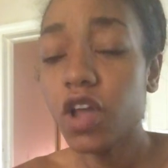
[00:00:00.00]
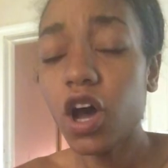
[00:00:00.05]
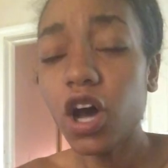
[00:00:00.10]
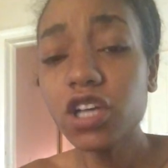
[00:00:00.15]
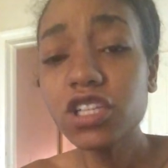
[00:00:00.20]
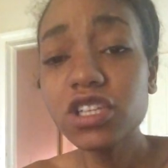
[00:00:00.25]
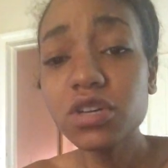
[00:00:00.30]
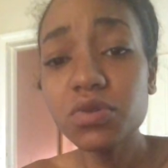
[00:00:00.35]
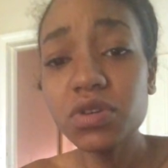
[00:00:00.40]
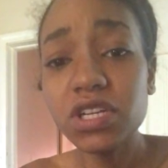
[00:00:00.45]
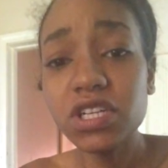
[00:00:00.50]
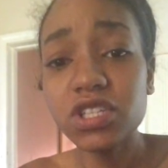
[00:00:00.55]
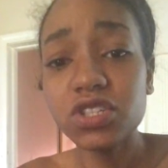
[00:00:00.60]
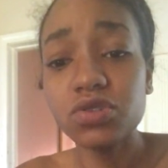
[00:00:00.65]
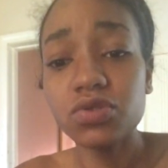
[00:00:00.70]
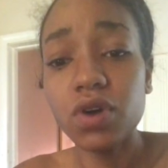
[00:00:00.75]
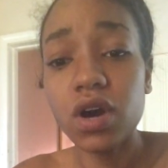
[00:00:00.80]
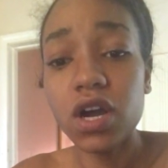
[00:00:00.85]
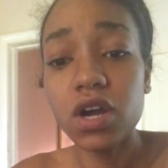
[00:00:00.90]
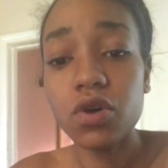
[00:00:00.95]
I also want to
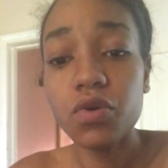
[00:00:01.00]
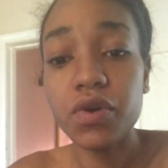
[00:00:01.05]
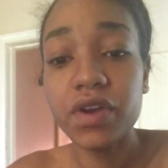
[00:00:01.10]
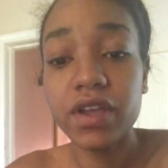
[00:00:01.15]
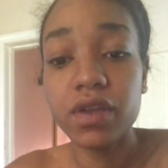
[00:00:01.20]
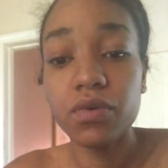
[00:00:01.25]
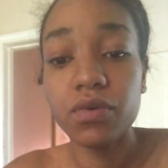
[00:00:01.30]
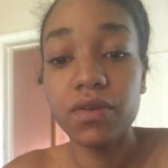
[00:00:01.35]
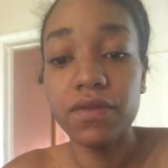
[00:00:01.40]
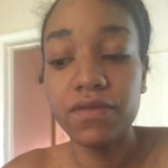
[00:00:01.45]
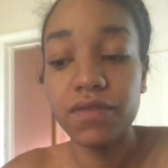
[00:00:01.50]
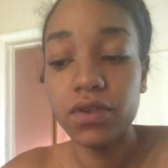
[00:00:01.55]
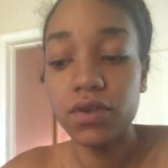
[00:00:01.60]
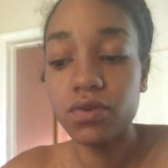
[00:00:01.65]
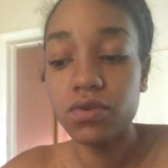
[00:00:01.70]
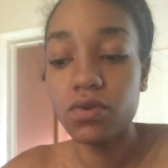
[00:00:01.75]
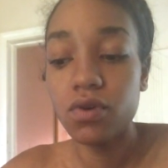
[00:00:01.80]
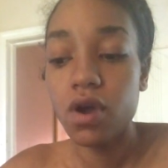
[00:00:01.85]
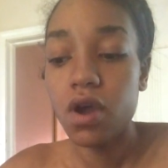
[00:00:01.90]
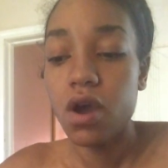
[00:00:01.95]
do a quick
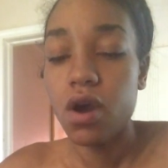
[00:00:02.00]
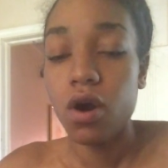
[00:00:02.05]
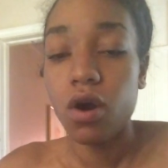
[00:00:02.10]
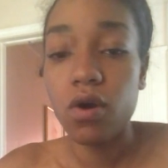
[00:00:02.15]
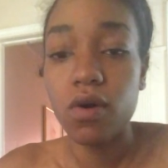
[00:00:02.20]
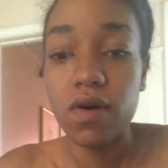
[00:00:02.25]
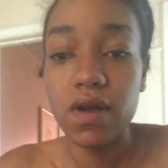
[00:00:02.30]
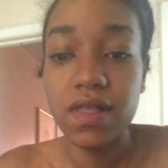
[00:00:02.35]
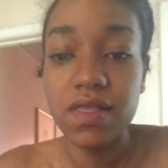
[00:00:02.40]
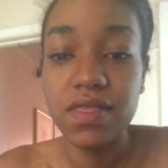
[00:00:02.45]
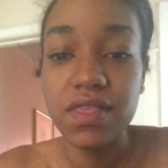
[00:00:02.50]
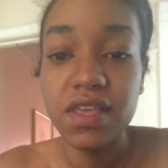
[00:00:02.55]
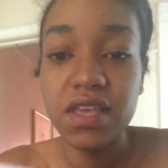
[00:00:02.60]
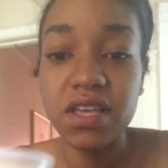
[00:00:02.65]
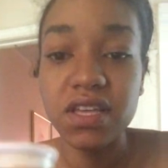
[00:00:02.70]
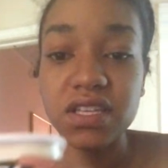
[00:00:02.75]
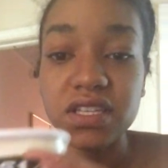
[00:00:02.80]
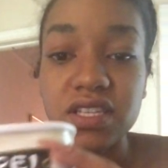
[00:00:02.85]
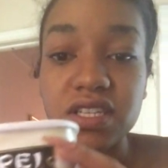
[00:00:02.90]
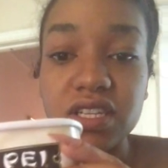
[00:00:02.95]
review on
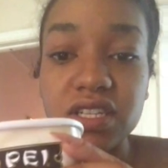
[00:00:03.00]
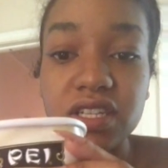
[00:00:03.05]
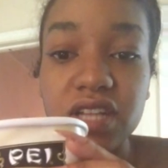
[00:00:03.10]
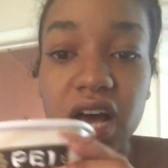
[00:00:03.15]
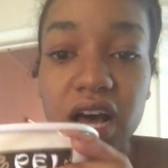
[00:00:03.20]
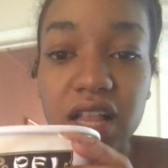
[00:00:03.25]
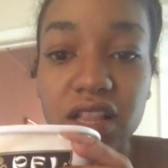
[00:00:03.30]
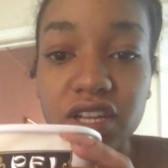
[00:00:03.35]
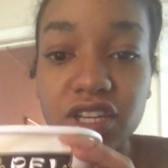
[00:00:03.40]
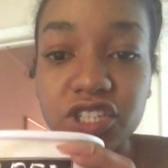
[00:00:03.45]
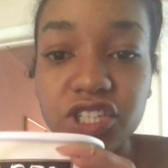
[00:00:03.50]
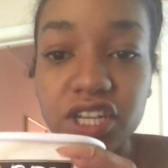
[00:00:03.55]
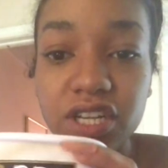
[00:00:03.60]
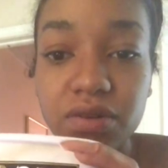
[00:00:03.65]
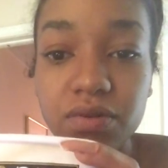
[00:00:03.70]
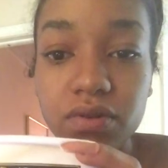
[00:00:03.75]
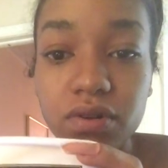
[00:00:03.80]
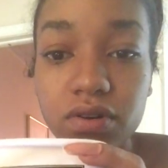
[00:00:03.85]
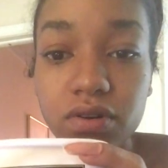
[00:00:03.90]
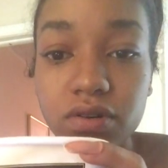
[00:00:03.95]
this Dollar
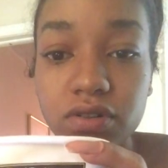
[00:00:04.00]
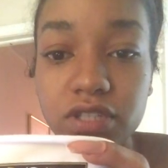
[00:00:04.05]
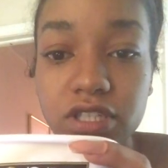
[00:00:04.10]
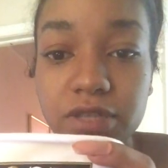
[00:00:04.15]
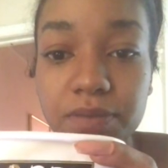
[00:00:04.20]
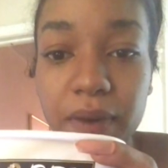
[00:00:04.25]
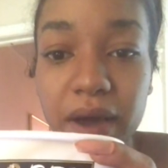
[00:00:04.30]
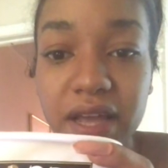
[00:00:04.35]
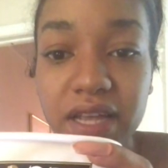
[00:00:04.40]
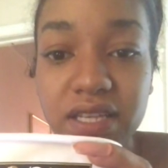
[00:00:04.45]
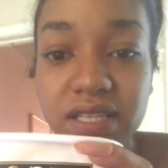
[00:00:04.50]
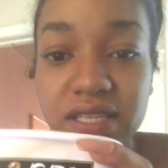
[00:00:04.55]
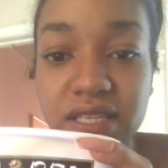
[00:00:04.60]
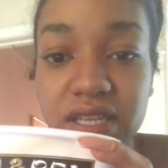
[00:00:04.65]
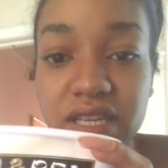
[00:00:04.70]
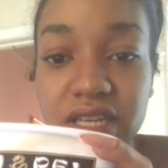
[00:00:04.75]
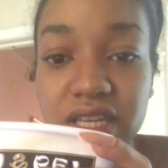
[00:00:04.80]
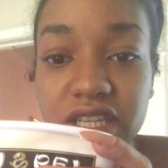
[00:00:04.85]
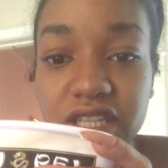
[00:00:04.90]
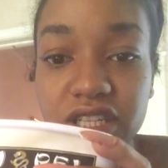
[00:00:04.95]
General
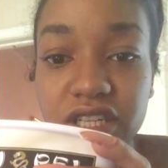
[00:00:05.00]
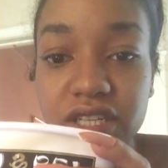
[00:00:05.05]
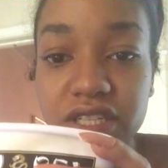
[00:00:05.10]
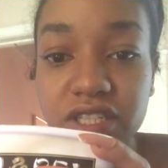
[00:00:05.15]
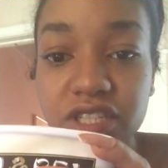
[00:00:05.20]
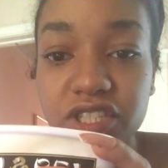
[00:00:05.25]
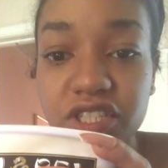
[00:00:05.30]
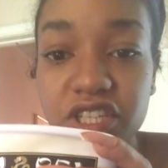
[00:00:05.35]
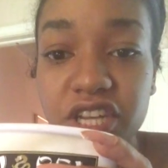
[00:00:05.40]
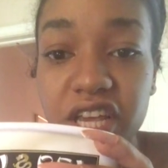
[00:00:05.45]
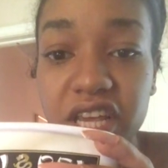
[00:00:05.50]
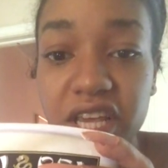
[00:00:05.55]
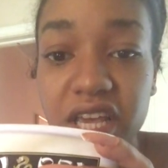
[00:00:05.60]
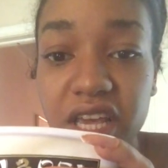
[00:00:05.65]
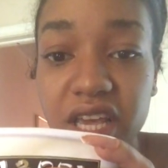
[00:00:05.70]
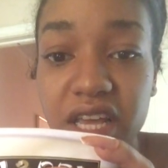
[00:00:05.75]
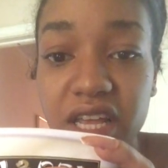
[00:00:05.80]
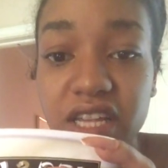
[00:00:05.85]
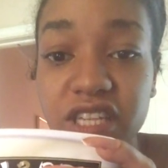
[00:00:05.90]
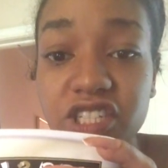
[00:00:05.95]
spicy
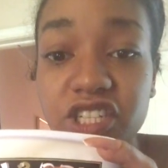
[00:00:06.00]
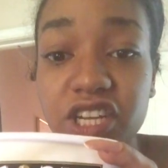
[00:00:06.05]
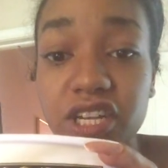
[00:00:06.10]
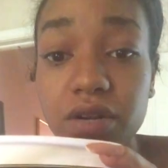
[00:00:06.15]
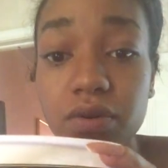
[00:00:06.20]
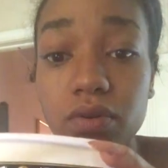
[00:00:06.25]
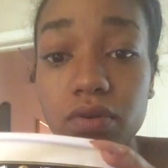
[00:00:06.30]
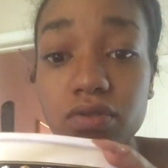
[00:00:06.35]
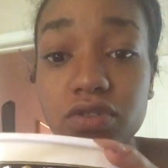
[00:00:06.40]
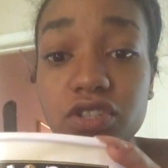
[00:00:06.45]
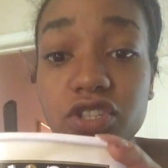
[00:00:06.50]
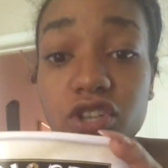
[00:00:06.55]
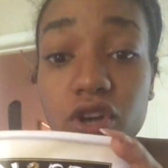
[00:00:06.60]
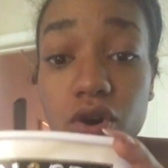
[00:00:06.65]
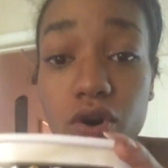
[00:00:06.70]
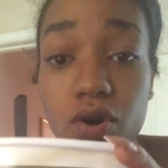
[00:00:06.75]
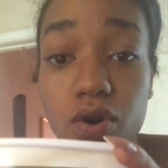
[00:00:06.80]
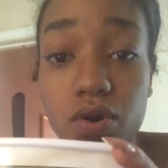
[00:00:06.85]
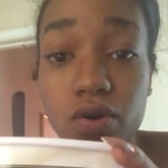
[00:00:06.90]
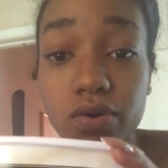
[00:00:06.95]
chicken General
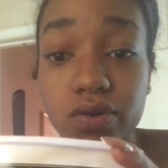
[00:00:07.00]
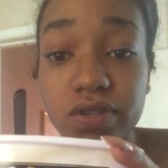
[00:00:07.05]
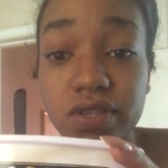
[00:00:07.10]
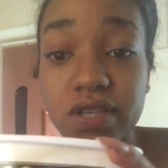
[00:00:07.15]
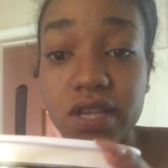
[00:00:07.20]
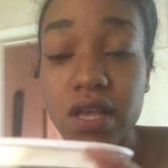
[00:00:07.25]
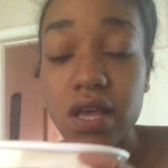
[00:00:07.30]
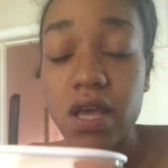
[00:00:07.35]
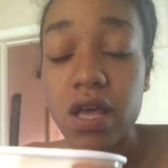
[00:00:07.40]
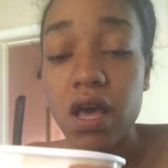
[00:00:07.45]
Tso's.